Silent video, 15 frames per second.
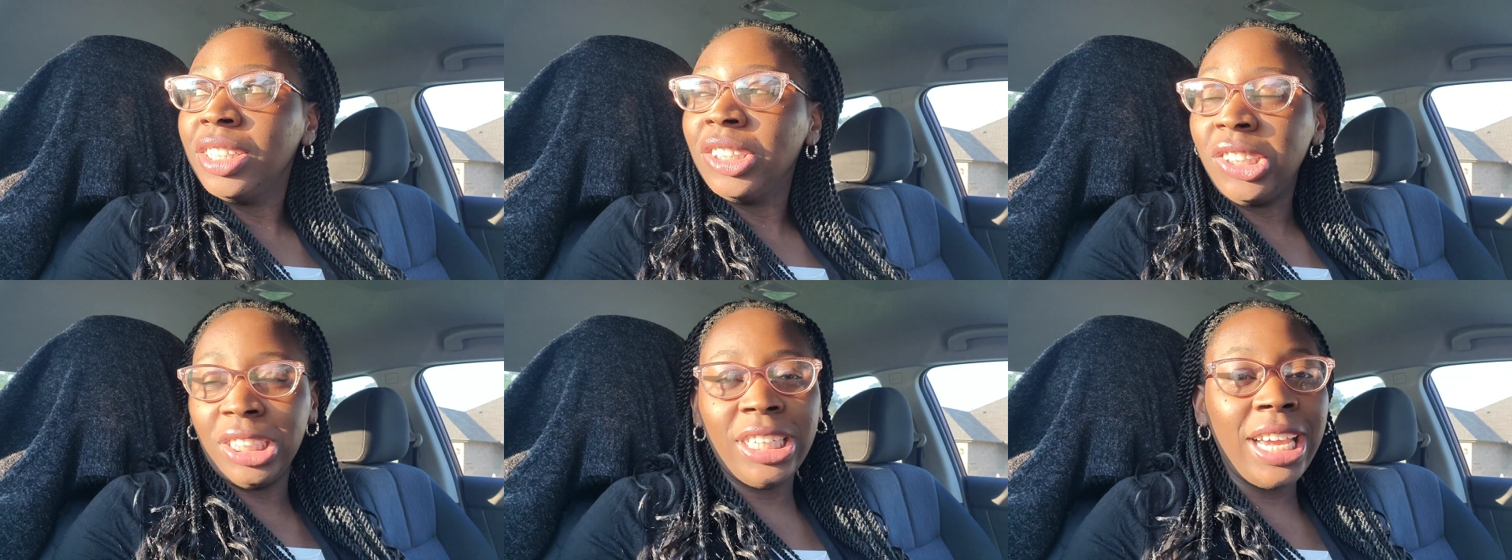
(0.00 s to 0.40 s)

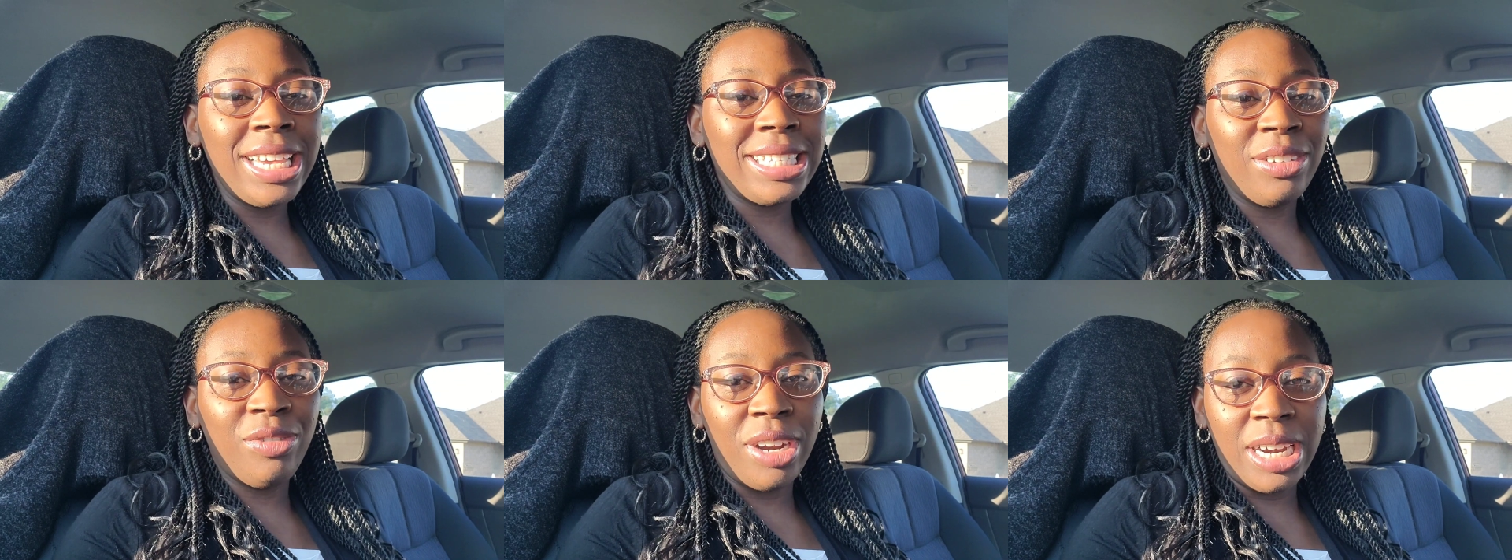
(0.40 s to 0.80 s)

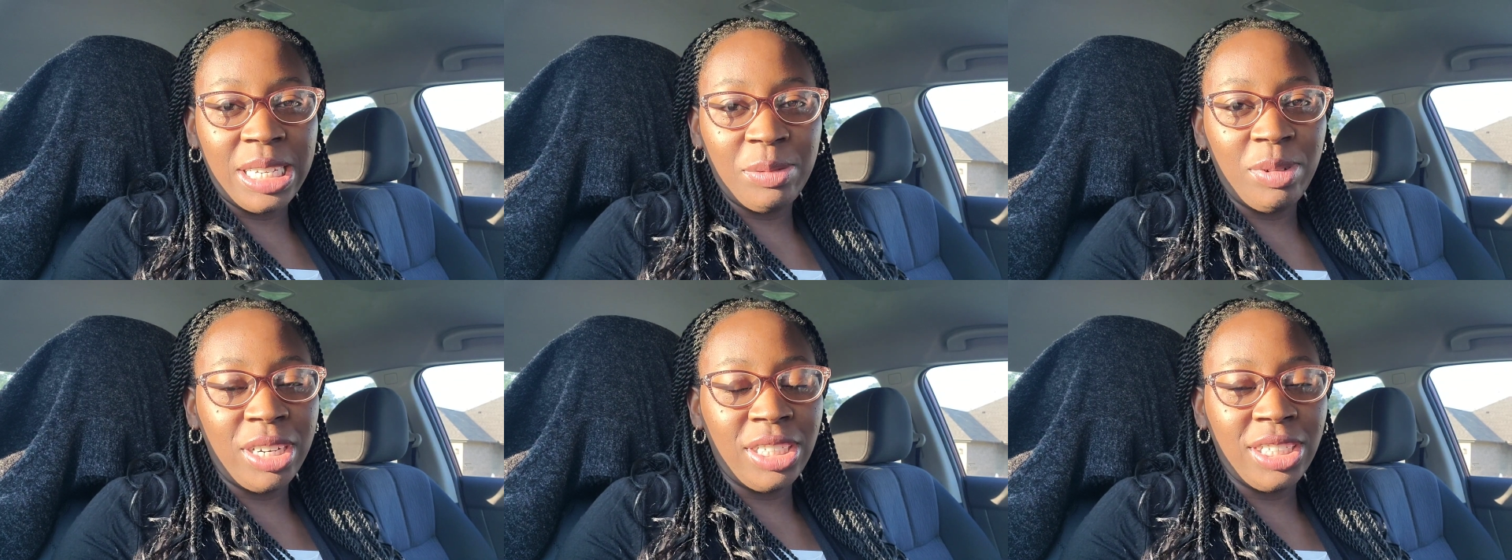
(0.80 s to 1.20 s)
today is a very
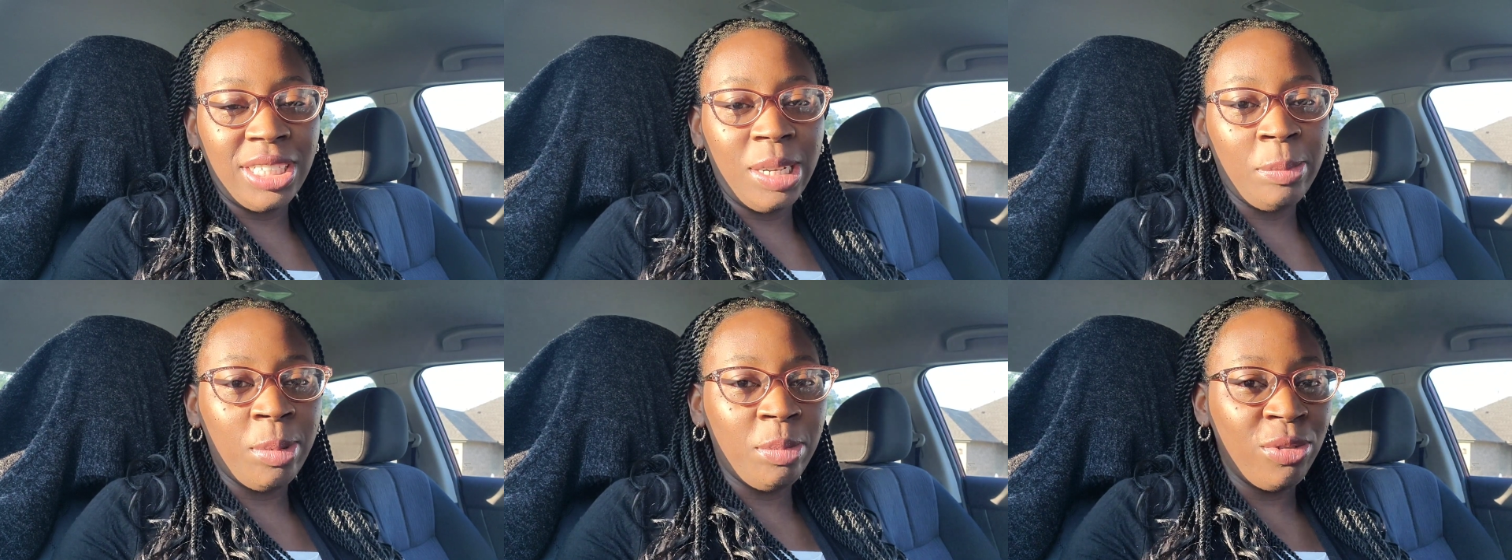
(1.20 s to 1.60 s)
special
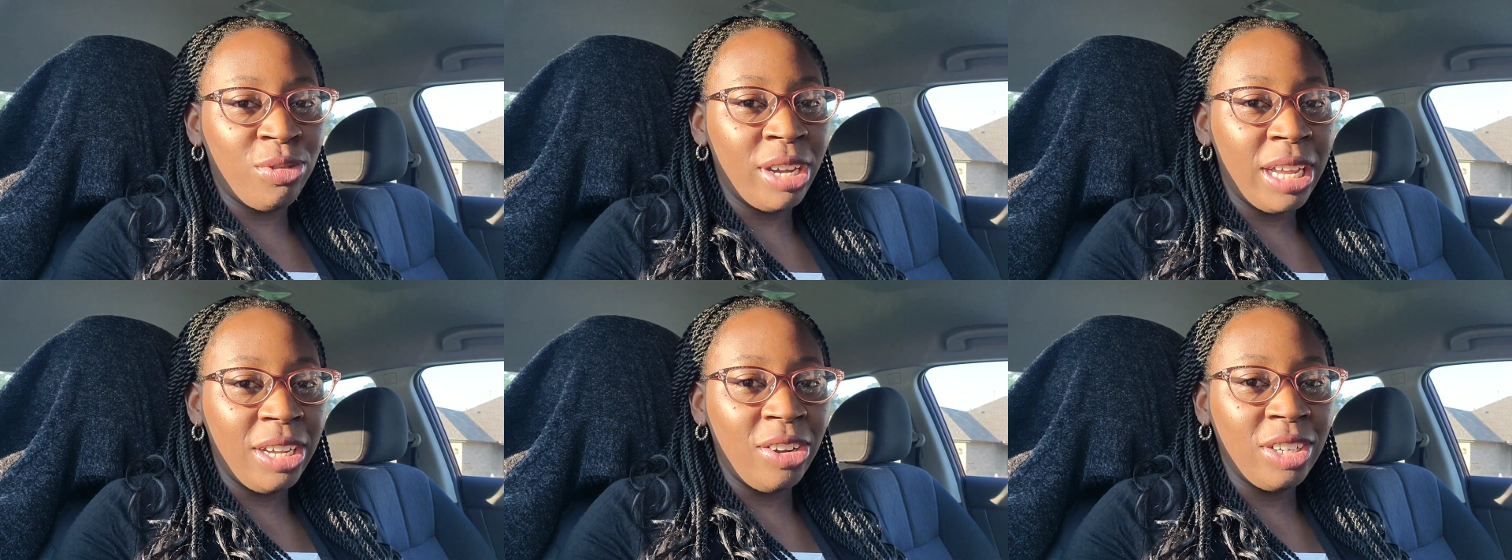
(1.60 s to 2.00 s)
day but
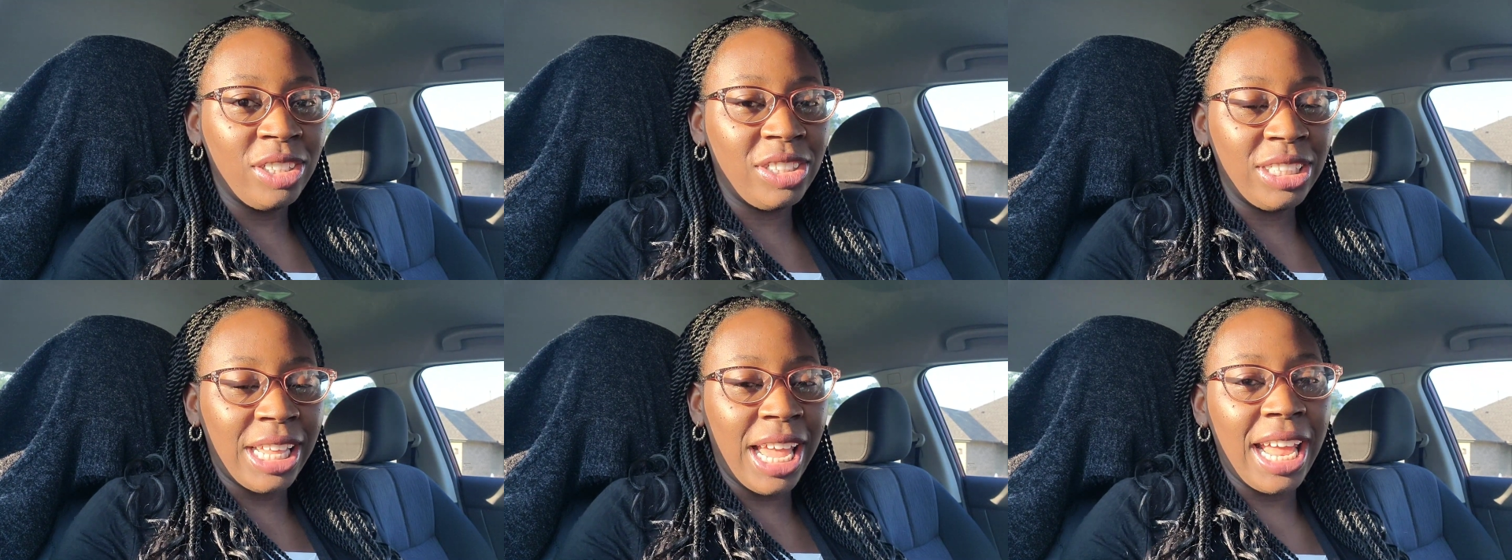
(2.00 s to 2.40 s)
before i go
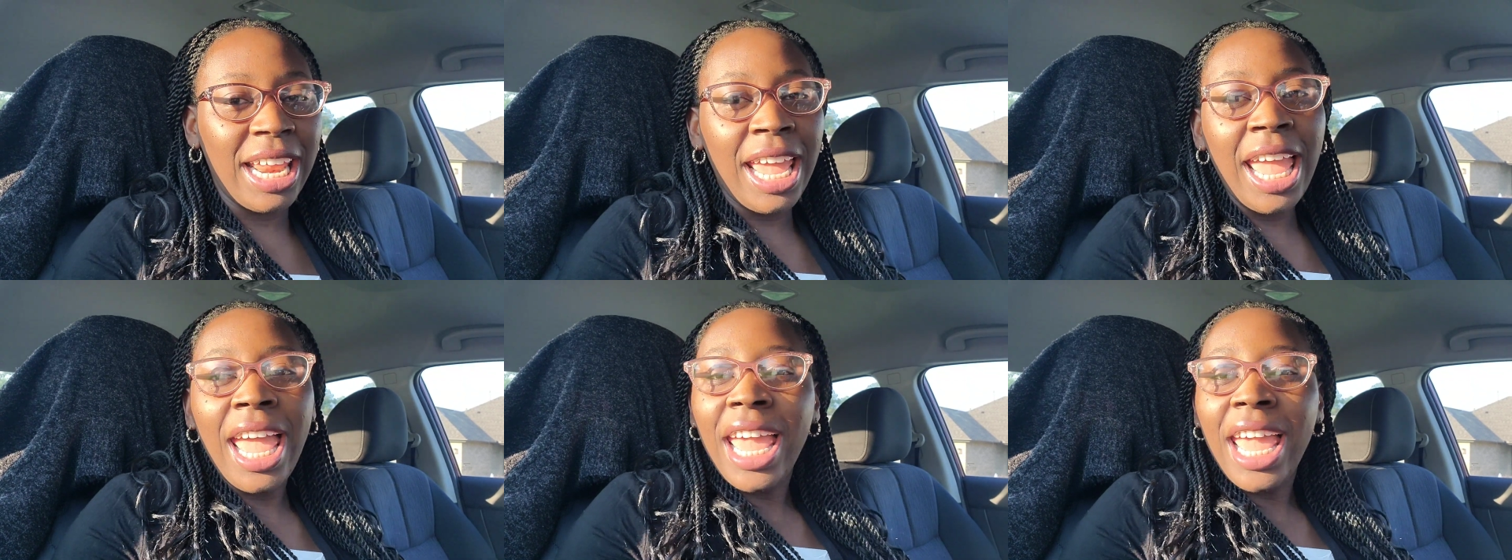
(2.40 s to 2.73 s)
into that